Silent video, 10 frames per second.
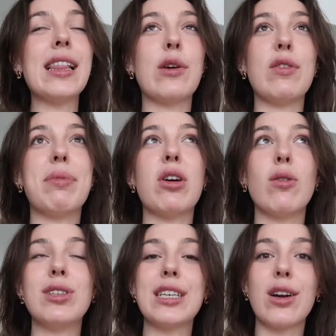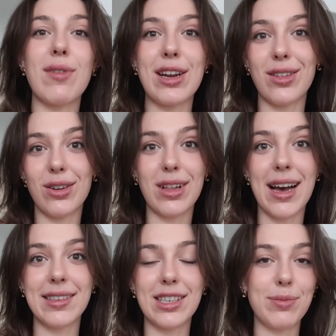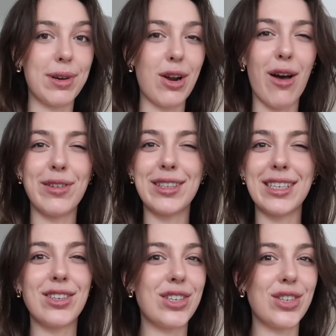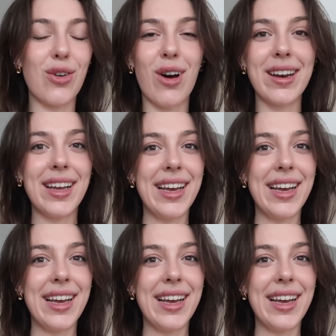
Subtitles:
Like we've been hosting our regular classes, but obviously it's just not